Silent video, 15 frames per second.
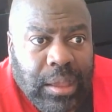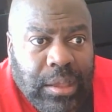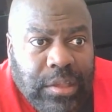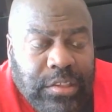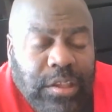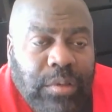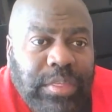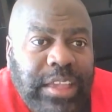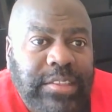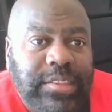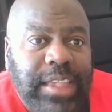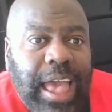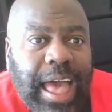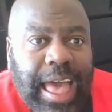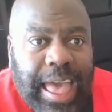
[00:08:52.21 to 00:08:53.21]
So this
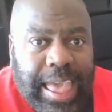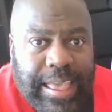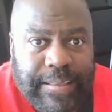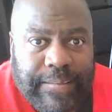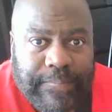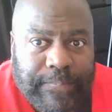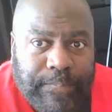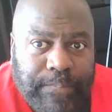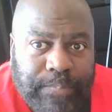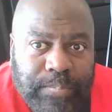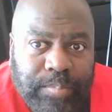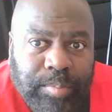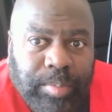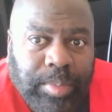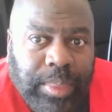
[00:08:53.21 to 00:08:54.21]
guy
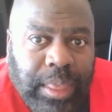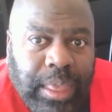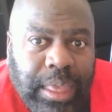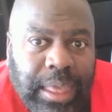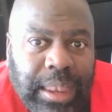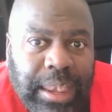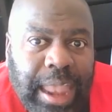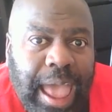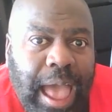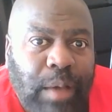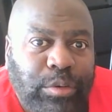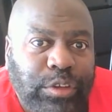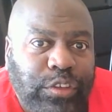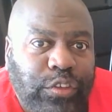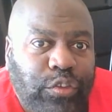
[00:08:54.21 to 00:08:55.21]

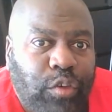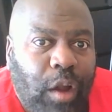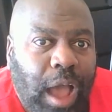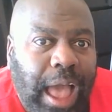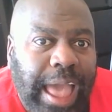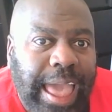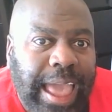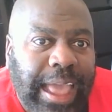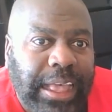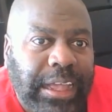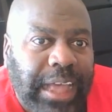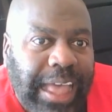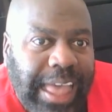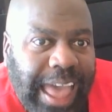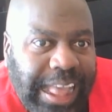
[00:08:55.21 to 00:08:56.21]
now is trying
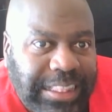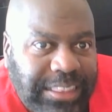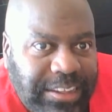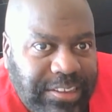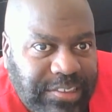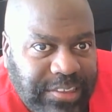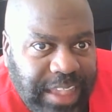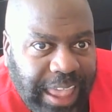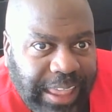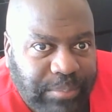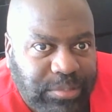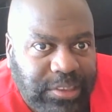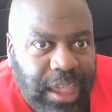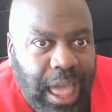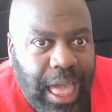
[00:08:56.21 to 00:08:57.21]
at the same
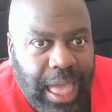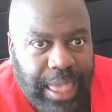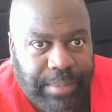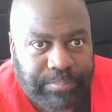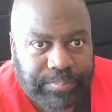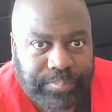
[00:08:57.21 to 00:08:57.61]
time